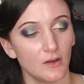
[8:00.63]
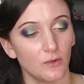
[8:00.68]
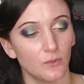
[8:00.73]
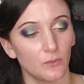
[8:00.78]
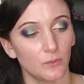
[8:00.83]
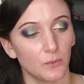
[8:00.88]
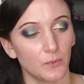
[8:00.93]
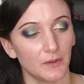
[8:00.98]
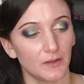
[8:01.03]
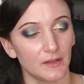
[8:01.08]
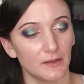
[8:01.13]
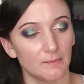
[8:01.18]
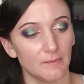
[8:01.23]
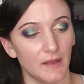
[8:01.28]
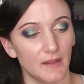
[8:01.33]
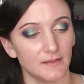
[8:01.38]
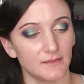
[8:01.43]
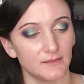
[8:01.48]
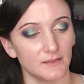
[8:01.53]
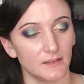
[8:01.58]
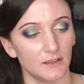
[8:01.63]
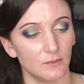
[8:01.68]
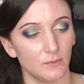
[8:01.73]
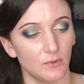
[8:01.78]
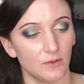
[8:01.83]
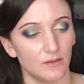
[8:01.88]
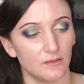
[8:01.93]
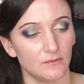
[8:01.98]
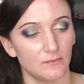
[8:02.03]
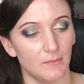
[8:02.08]
really messy
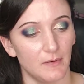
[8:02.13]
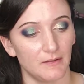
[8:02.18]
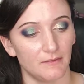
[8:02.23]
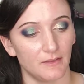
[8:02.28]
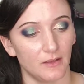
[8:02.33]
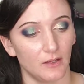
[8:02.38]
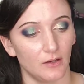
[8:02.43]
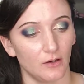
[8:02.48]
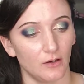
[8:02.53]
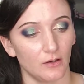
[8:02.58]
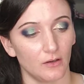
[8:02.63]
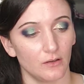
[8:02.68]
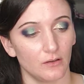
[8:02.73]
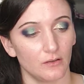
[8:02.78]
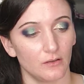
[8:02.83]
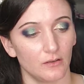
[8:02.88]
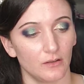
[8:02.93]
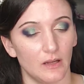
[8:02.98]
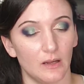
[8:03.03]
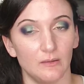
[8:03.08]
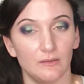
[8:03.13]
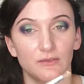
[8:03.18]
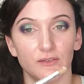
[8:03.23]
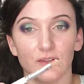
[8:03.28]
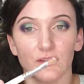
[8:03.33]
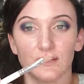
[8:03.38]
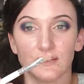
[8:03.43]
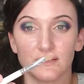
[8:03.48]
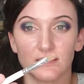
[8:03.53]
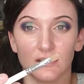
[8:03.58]
with my finger. If you
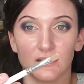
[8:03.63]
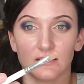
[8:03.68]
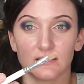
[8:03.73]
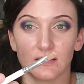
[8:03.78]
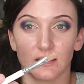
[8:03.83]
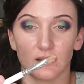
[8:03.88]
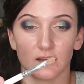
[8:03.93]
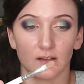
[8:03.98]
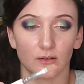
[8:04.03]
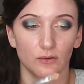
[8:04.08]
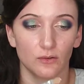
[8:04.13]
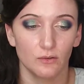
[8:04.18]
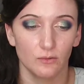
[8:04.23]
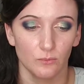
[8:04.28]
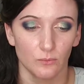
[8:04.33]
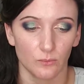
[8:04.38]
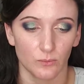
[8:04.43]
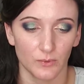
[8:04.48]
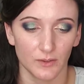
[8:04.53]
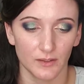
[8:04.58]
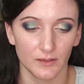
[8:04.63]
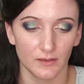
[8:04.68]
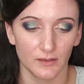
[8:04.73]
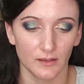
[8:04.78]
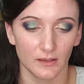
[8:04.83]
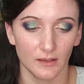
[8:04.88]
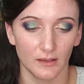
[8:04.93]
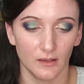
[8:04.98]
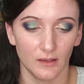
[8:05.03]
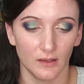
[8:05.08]
can see, it's like
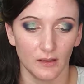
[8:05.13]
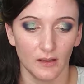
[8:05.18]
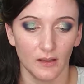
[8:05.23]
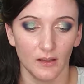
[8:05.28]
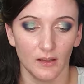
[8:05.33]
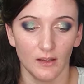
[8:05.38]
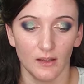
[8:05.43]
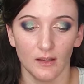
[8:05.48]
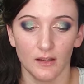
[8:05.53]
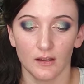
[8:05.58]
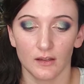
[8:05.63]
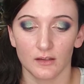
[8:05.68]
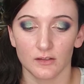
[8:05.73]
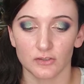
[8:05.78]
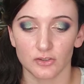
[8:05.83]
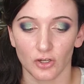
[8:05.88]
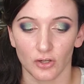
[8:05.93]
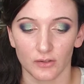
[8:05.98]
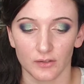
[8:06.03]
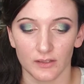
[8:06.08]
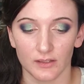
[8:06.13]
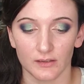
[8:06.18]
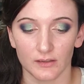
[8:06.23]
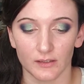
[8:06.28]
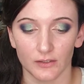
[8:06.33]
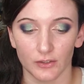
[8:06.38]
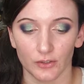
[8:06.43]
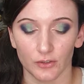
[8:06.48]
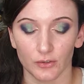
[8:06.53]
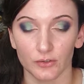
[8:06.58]
really chunky
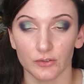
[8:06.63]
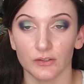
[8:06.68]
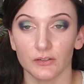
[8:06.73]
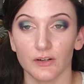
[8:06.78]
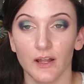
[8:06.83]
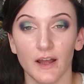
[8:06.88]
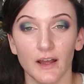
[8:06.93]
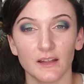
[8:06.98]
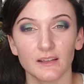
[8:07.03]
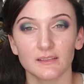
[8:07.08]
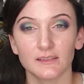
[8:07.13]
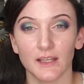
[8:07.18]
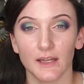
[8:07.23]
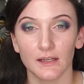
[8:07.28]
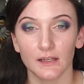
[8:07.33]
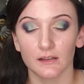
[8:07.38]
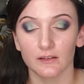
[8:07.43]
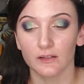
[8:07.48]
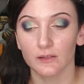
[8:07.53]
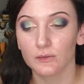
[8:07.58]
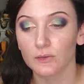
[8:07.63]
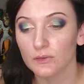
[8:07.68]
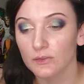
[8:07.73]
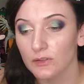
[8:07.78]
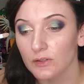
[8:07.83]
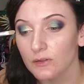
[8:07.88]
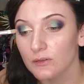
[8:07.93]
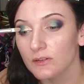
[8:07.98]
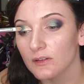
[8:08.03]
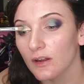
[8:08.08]
glitter. You're not technically supposed to
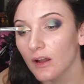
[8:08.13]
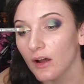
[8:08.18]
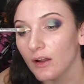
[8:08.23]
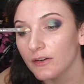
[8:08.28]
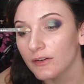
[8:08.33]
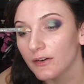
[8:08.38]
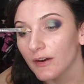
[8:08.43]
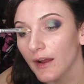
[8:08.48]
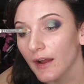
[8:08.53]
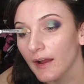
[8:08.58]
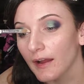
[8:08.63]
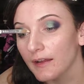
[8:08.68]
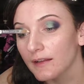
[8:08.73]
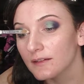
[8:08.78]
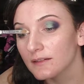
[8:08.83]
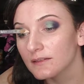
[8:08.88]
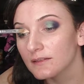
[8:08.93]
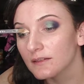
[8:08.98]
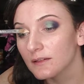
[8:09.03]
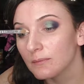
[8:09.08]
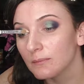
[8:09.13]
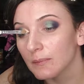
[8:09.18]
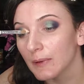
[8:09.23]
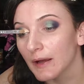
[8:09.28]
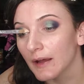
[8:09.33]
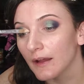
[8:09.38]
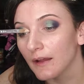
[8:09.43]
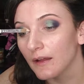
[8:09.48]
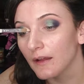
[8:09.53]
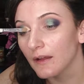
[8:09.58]
use it on your eyes,
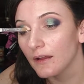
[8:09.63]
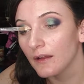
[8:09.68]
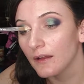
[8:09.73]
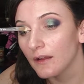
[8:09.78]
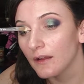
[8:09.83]
but